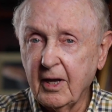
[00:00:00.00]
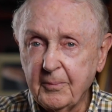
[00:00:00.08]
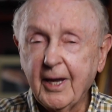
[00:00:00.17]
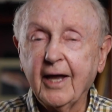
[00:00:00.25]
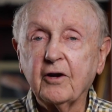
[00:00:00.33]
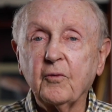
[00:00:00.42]

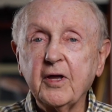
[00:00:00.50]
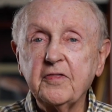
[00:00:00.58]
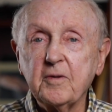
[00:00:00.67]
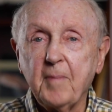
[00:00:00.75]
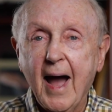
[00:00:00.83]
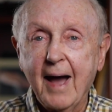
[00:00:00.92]
He began to
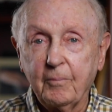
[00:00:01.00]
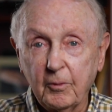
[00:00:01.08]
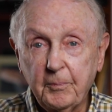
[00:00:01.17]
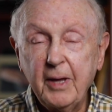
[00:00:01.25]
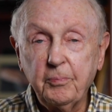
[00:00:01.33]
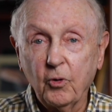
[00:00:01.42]
read the
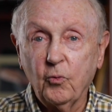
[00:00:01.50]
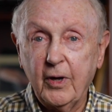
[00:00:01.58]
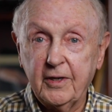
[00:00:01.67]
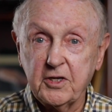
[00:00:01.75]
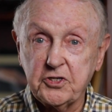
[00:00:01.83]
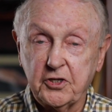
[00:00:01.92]
Bible. People
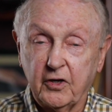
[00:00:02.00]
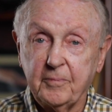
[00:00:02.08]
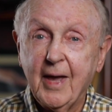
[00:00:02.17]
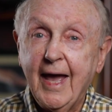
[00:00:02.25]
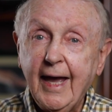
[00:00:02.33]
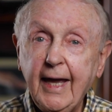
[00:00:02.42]
witnessed to
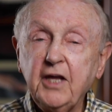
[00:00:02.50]
him.